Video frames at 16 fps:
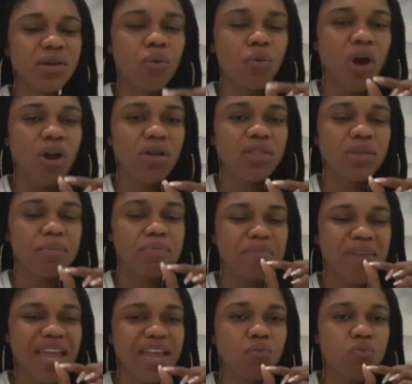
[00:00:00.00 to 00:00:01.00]
one of the
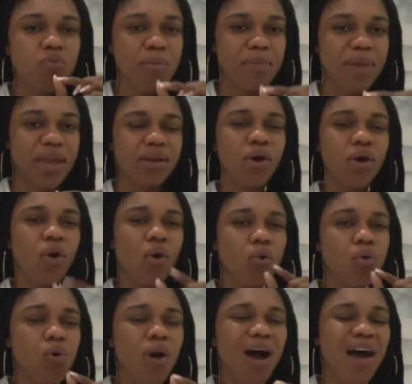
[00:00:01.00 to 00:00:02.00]
main women
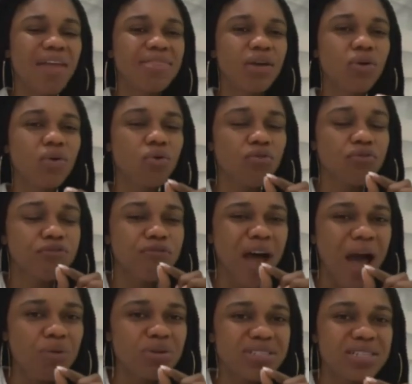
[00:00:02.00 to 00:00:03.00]
who are the
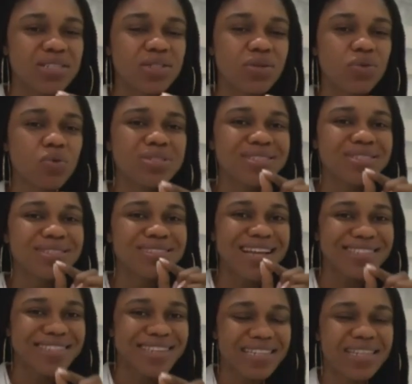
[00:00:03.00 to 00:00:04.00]
founders who
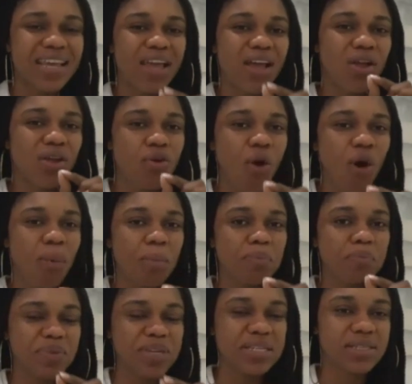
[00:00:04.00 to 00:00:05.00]
started
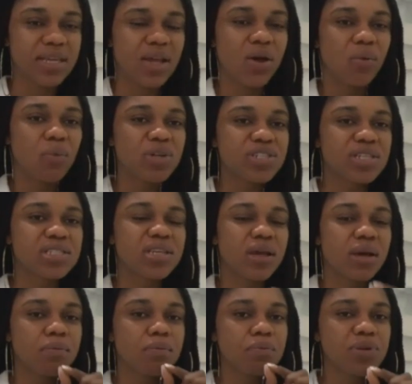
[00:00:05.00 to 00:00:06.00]
Gqom beat, which is
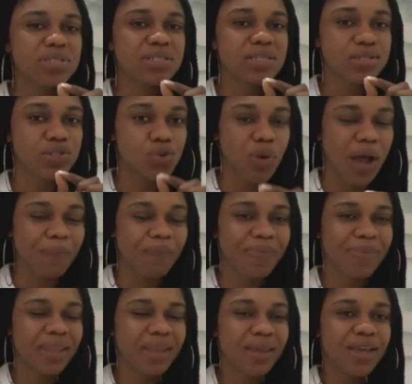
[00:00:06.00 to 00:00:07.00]
Busiswa.
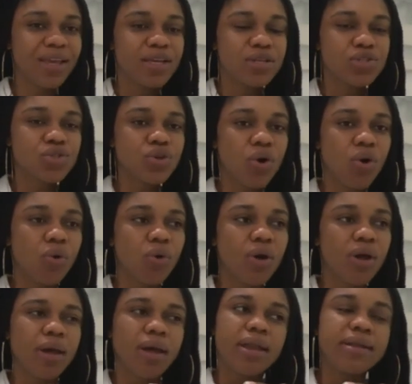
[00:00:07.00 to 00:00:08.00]

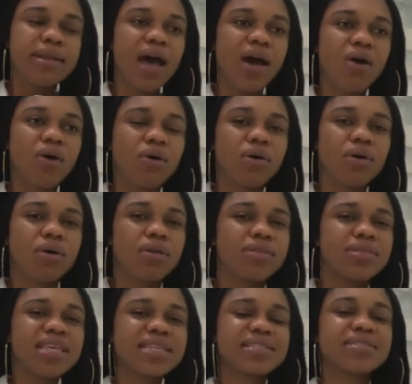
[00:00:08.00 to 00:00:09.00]
So now
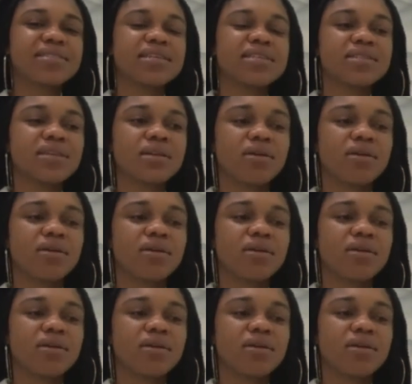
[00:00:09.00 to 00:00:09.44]
this is it.